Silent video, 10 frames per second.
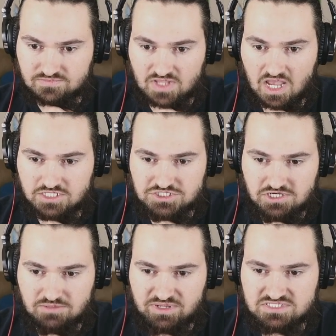
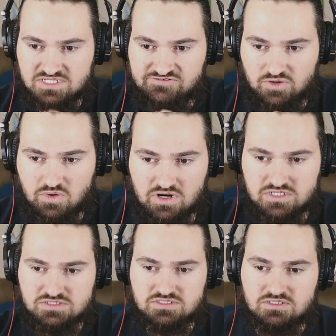Sharing a big tent
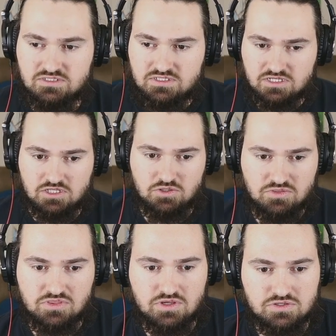requires
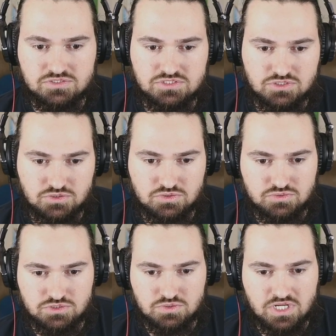including those who
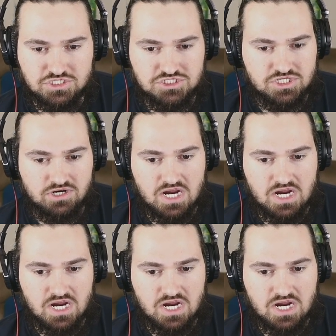do not share